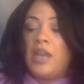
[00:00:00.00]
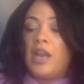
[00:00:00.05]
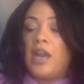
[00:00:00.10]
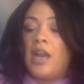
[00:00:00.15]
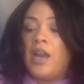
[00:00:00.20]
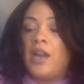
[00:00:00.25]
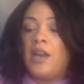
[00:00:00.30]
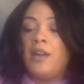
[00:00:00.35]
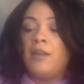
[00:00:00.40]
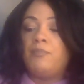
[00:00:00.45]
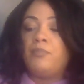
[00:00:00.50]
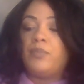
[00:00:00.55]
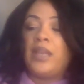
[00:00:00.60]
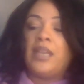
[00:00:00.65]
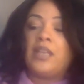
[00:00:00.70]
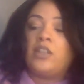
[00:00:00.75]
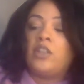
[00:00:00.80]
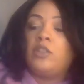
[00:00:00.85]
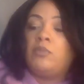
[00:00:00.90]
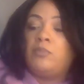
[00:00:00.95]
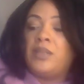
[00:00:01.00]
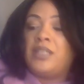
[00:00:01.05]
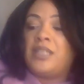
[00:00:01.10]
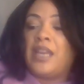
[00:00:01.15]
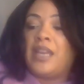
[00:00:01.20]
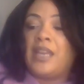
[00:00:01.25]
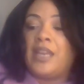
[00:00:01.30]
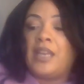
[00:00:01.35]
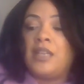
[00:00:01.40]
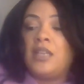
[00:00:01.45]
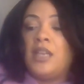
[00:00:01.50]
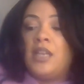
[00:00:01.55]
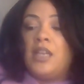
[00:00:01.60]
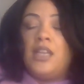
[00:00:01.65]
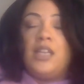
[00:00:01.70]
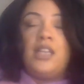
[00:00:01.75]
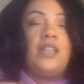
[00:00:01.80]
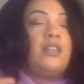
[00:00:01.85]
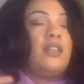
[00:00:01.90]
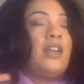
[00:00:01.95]
Um, it could be saying,
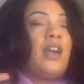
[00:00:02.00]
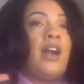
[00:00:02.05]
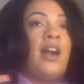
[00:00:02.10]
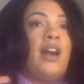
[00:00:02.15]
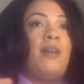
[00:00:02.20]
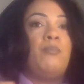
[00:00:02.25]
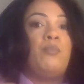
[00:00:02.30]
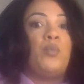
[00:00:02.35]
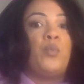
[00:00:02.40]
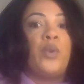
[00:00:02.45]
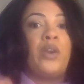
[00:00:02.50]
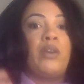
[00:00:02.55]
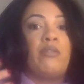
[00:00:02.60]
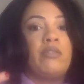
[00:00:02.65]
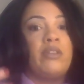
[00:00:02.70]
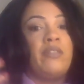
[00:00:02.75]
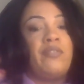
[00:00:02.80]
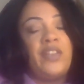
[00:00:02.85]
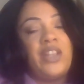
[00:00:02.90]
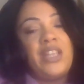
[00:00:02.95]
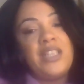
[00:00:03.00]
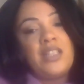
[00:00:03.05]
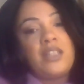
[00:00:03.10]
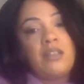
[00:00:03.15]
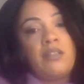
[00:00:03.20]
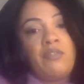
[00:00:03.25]
um, will reveal,